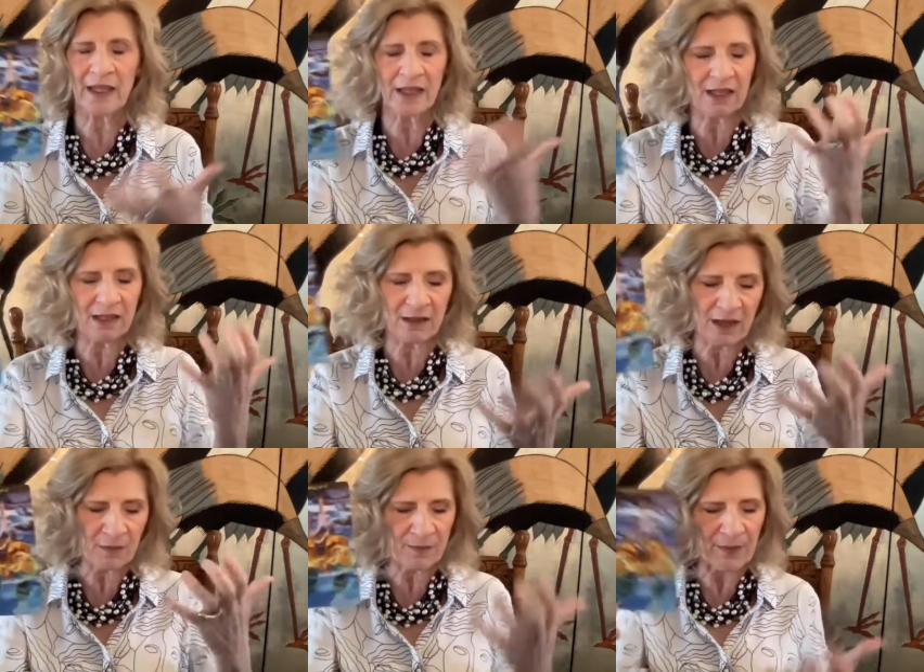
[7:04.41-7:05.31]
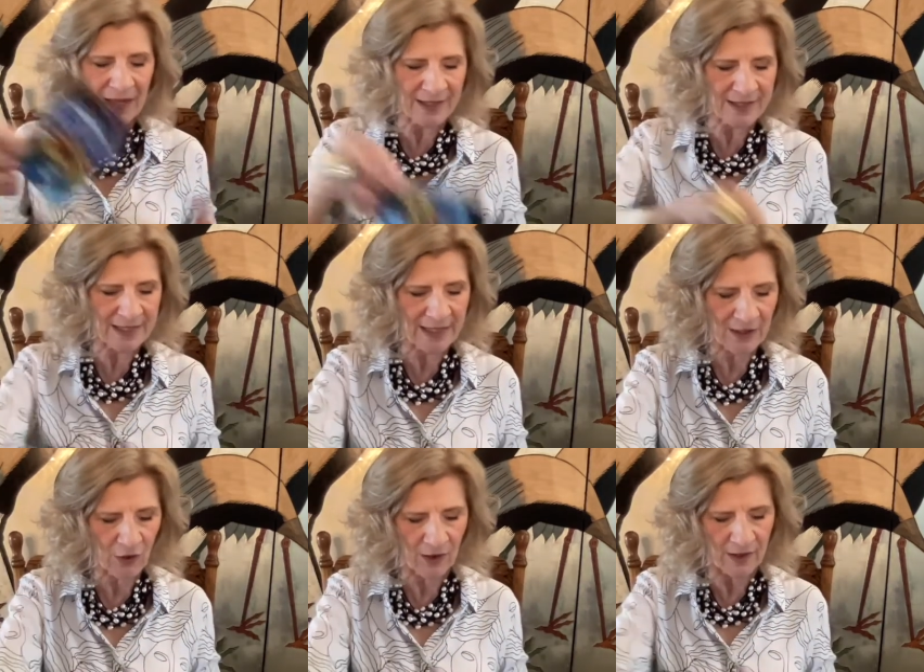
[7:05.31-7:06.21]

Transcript: in balancing?